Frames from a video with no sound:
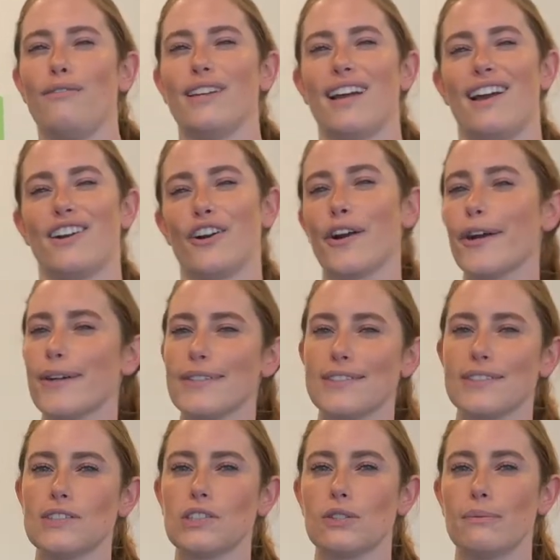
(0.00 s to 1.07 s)
it kind of hurts a
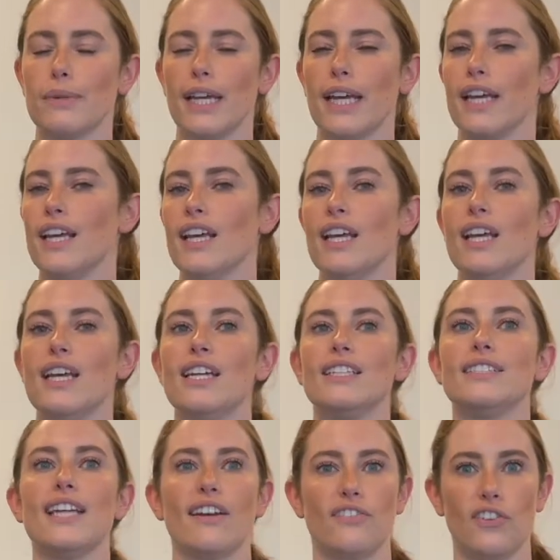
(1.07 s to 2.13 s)
little bit,
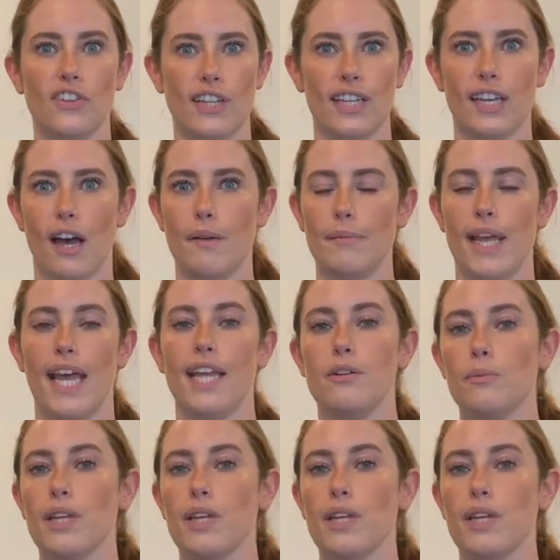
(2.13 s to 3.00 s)
definitely come in.